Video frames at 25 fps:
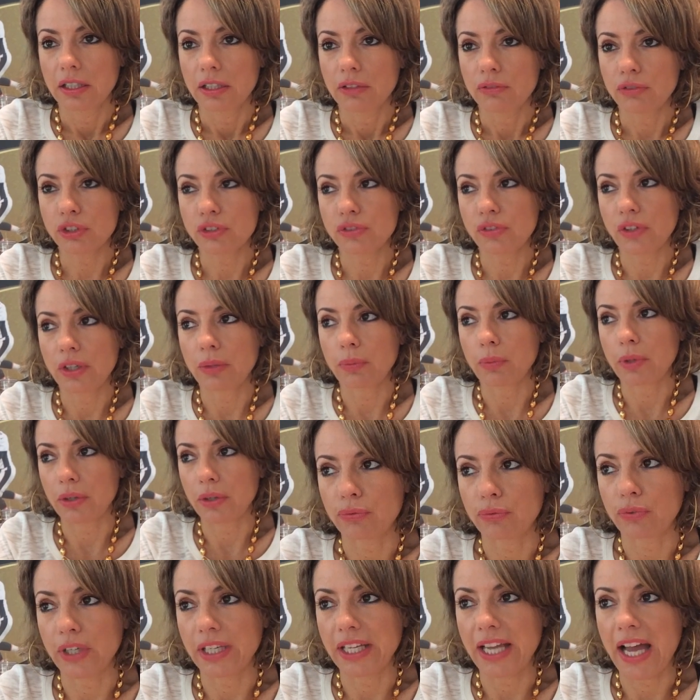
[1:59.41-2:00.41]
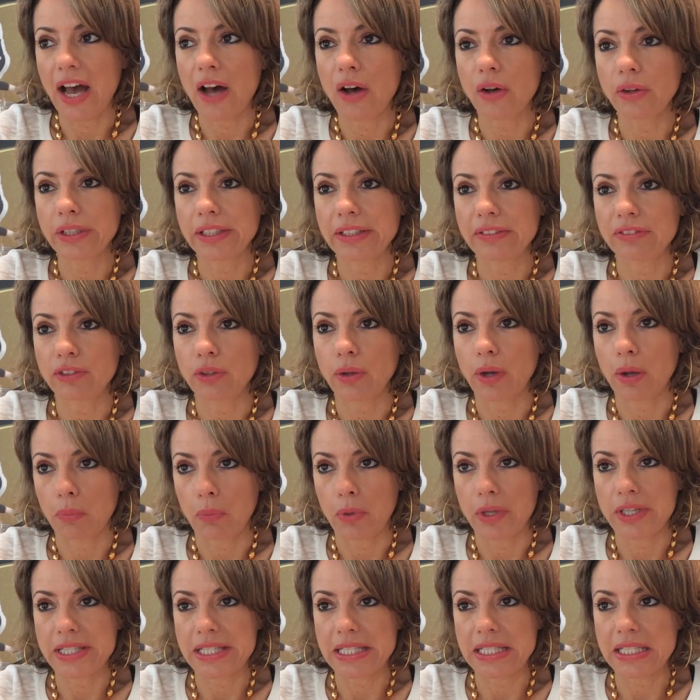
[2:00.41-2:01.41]
first of all, I didn't freak out, even though I
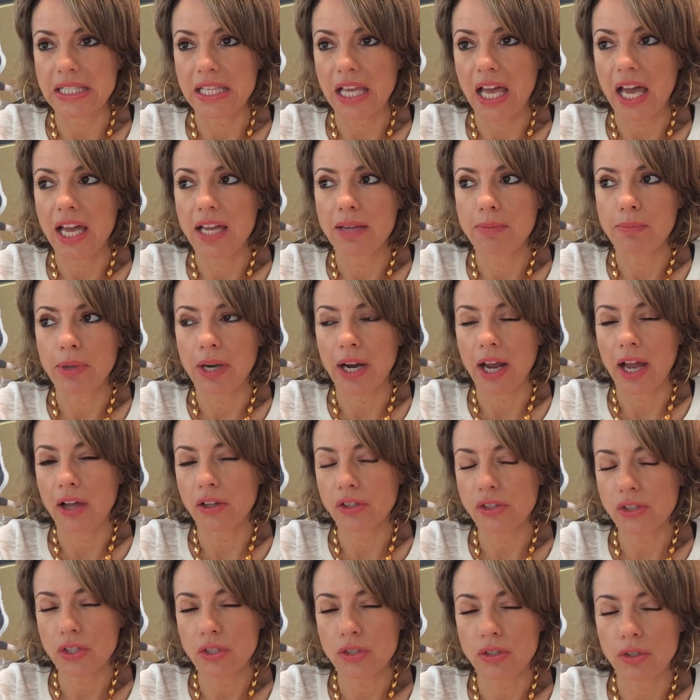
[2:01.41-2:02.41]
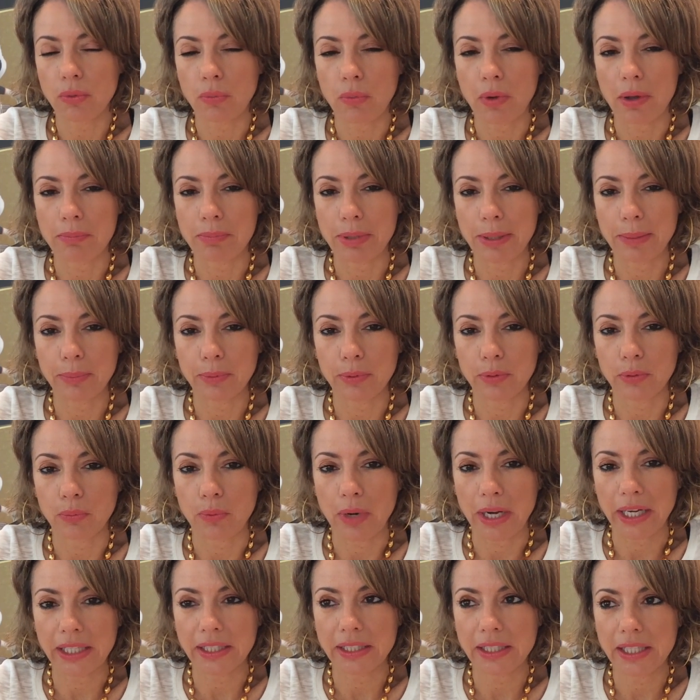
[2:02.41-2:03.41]
was inside, but I also didn't want people to
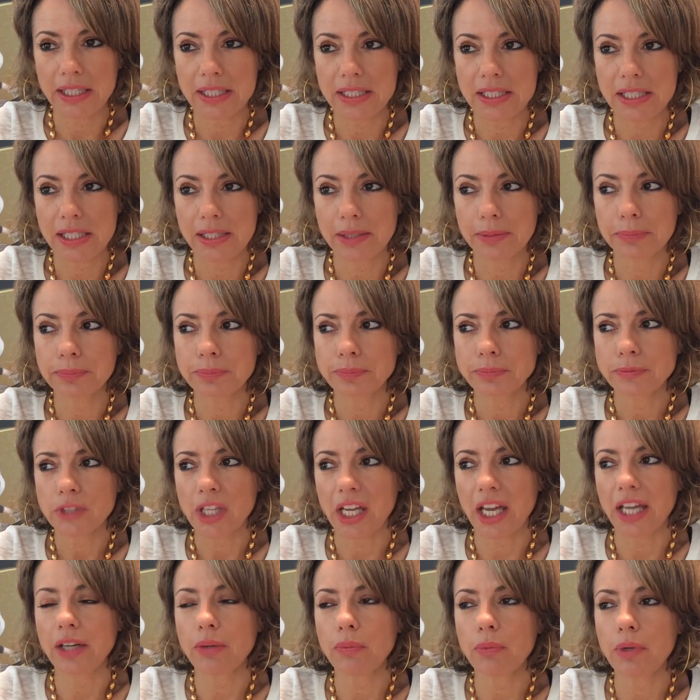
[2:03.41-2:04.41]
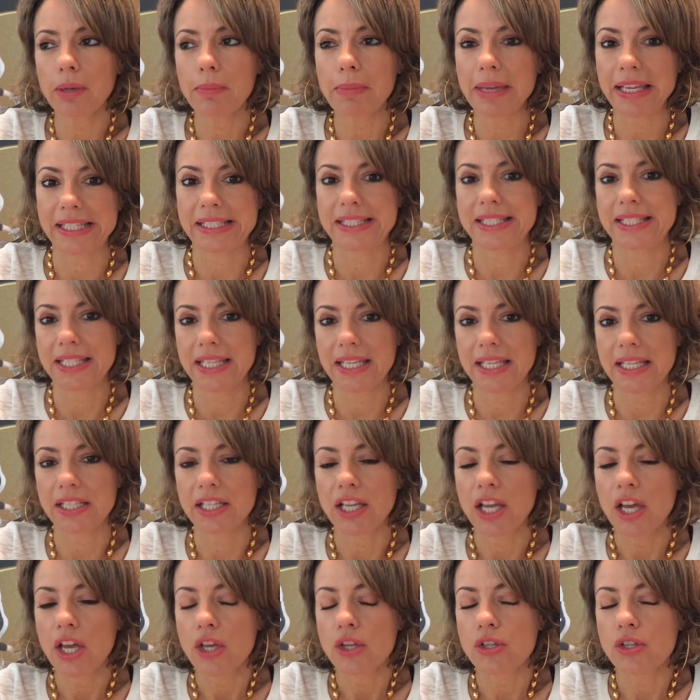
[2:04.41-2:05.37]
recognize him. Like, I didn't want to make a scene.